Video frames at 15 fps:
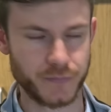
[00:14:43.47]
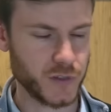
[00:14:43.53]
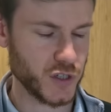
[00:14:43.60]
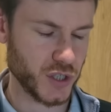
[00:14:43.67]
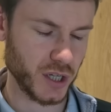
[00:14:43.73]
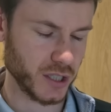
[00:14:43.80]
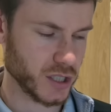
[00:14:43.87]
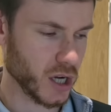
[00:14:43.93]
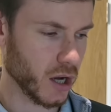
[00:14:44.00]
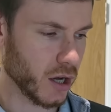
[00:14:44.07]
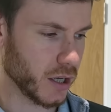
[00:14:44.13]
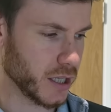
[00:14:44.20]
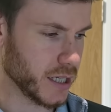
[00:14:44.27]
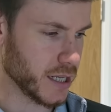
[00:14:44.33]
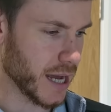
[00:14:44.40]
Just that
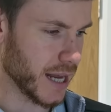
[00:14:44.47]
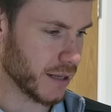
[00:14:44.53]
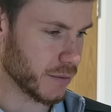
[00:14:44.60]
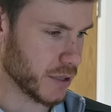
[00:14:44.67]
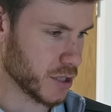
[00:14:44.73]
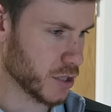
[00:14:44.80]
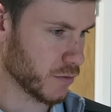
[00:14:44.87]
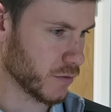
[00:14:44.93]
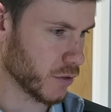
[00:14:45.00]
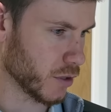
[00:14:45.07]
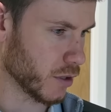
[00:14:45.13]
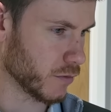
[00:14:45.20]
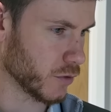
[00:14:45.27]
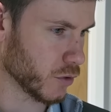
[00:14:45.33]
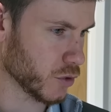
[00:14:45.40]
tiny elements of
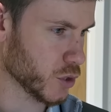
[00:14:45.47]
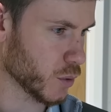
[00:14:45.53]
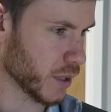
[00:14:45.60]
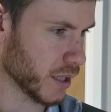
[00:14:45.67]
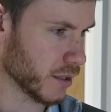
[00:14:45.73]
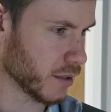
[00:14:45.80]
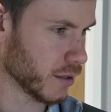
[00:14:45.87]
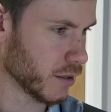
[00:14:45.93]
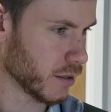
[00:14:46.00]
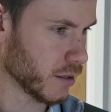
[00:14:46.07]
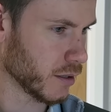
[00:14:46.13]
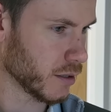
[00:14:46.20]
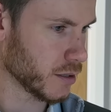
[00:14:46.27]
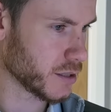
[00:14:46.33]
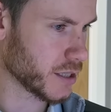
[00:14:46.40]
your swing
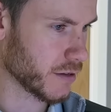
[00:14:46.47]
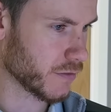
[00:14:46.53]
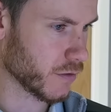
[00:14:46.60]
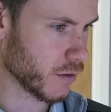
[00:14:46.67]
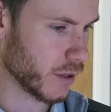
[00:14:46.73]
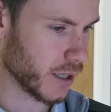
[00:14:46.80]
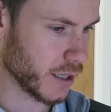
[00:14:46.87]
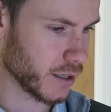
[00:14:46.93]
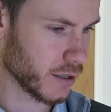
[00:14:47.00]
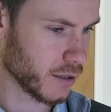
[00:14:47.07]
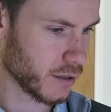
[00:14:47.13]
differing.